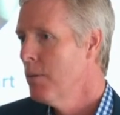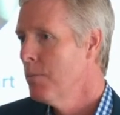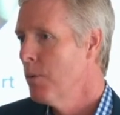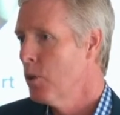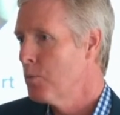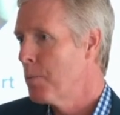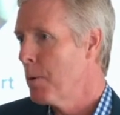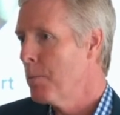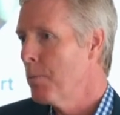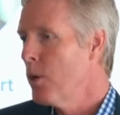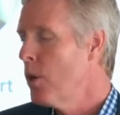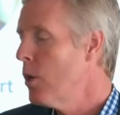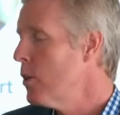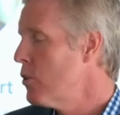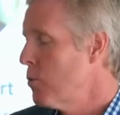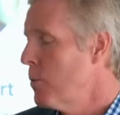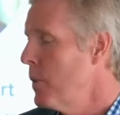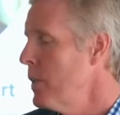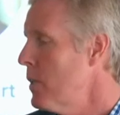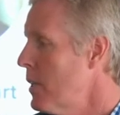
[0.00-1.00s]
most people know
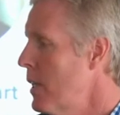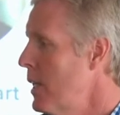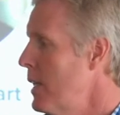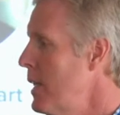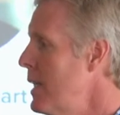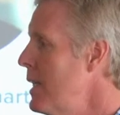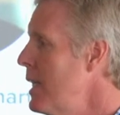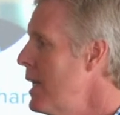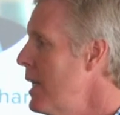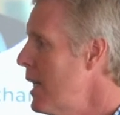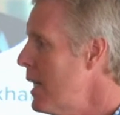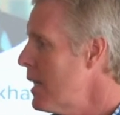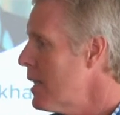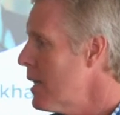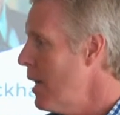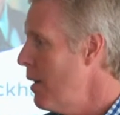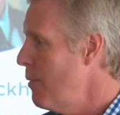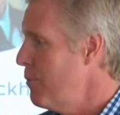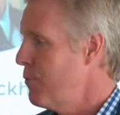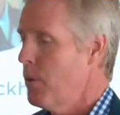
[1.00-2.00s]
it's risky to need
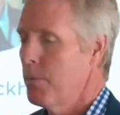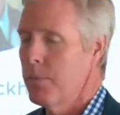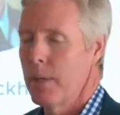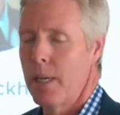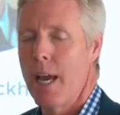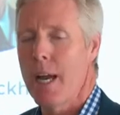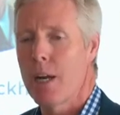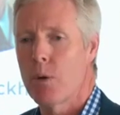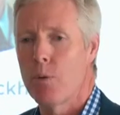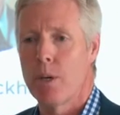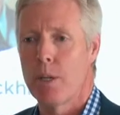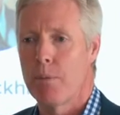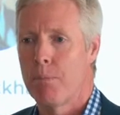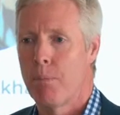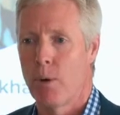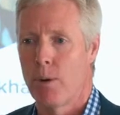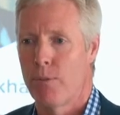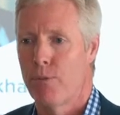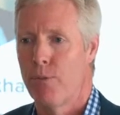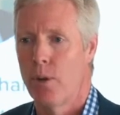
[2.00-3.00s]
income from an equity
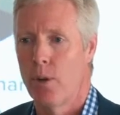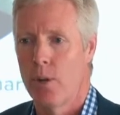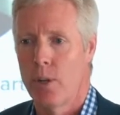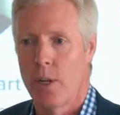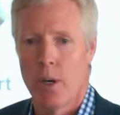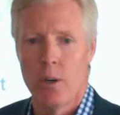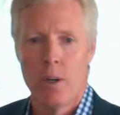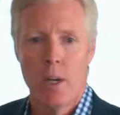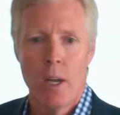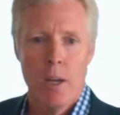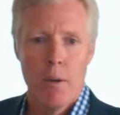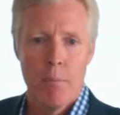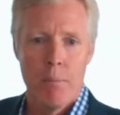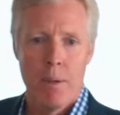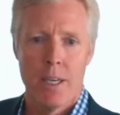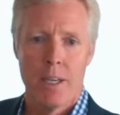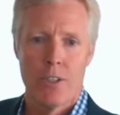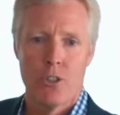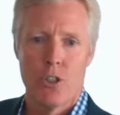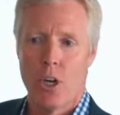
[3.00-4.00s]
portfolio
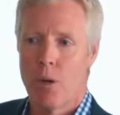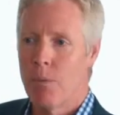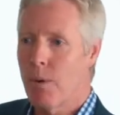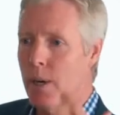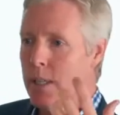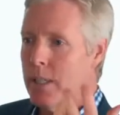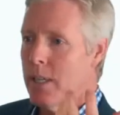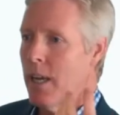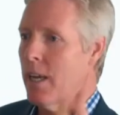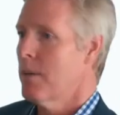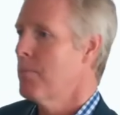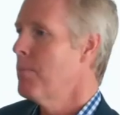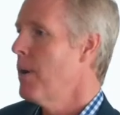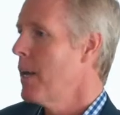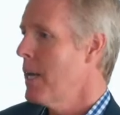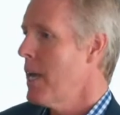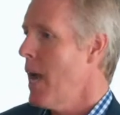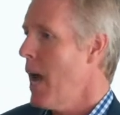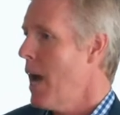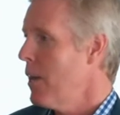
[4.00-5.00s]
because you don't want to take
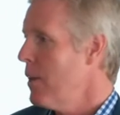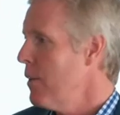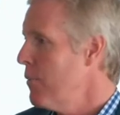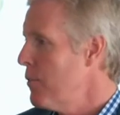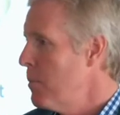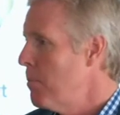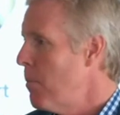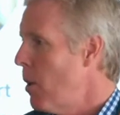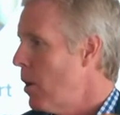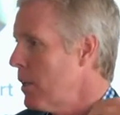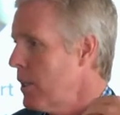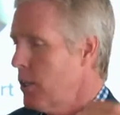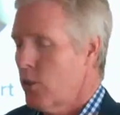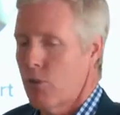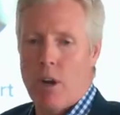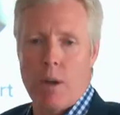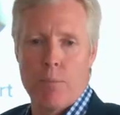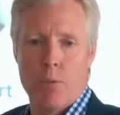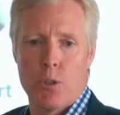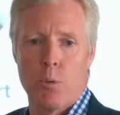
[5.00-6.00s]
money out if the market
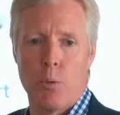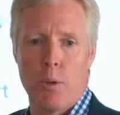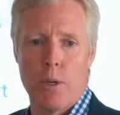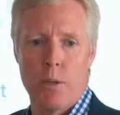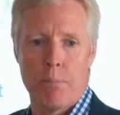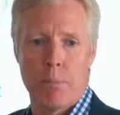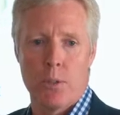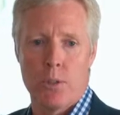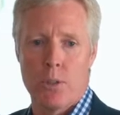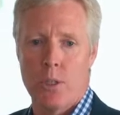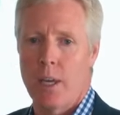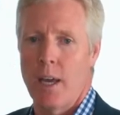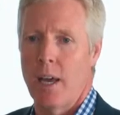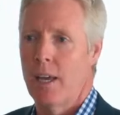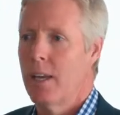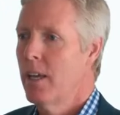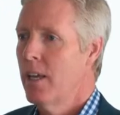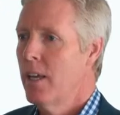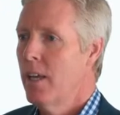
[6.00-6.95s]
drops 20%.